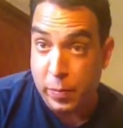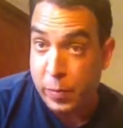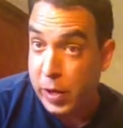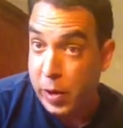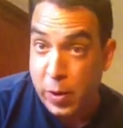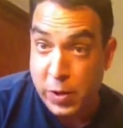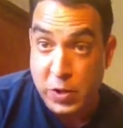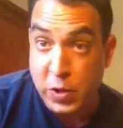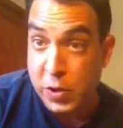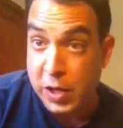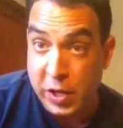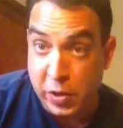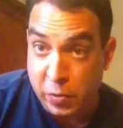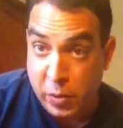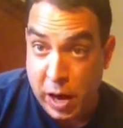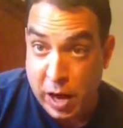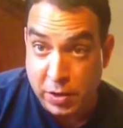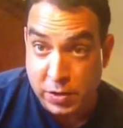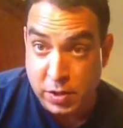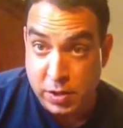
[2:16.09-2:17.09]
We always don't get
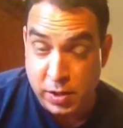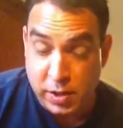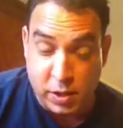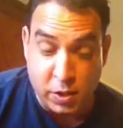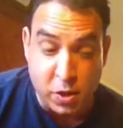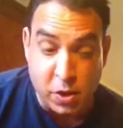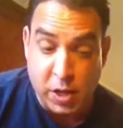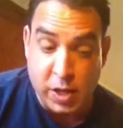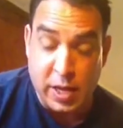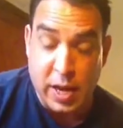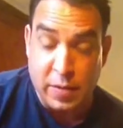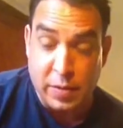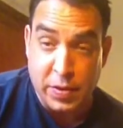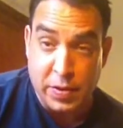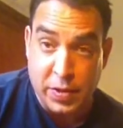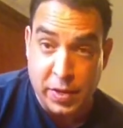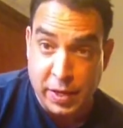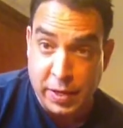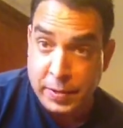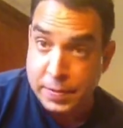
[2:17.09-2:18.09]
around to cooking
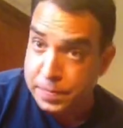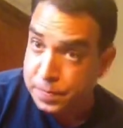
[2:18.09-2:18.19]
everything.